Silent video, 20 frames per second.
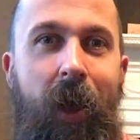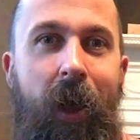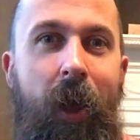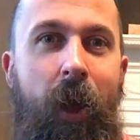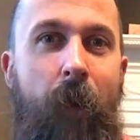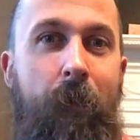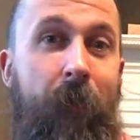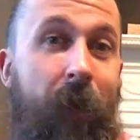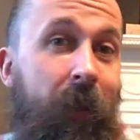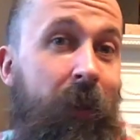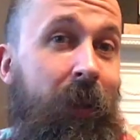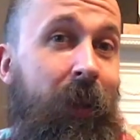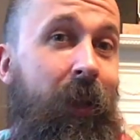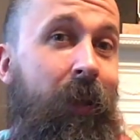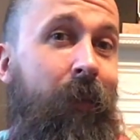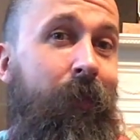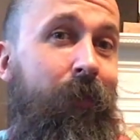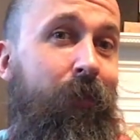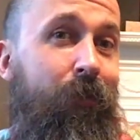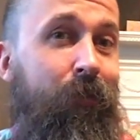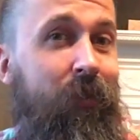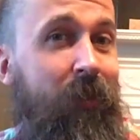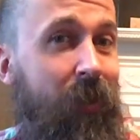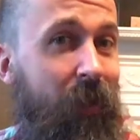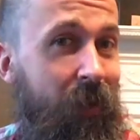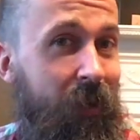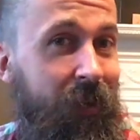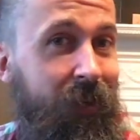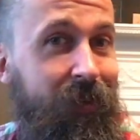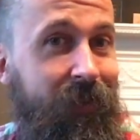And here for your
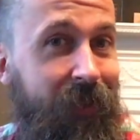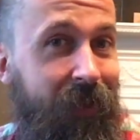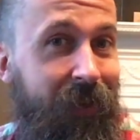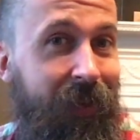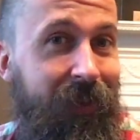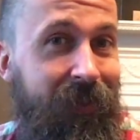delight and